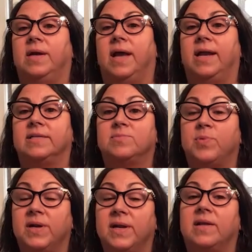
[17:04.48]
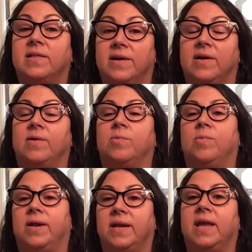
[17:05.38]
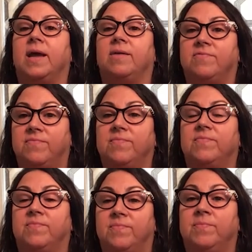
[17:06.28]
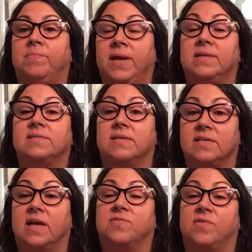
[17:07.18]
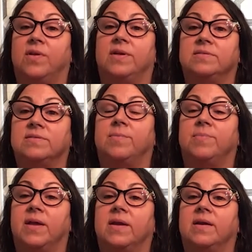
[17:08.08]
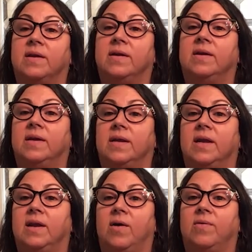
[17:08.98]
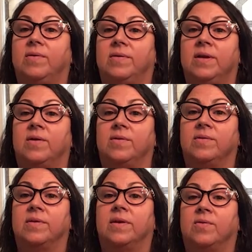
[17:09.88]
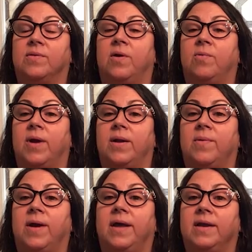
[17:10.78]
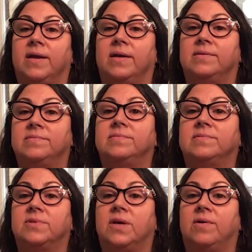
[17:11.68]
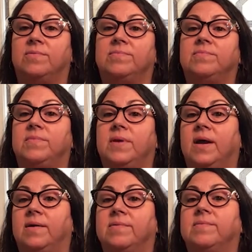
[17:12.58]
and it's pretty clear when you can't be successful in something, you'll know right away. So, yeah.